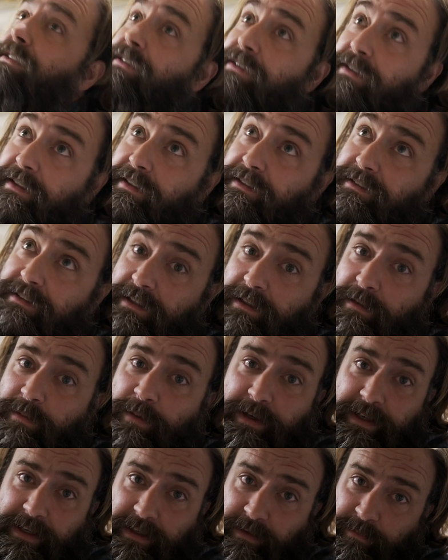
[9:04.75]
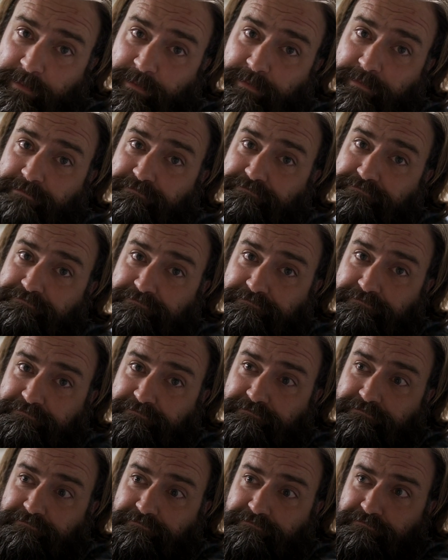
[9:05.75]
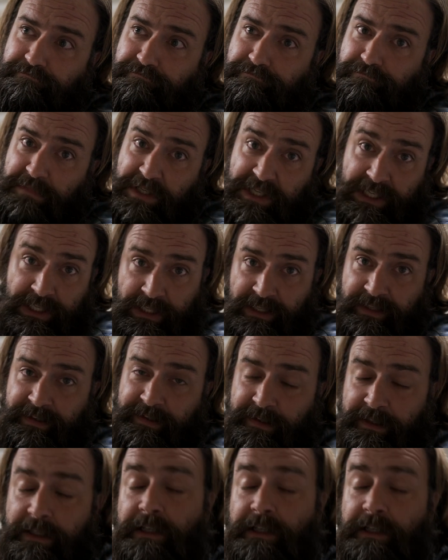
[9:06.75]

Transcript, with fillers: don't like celebrating me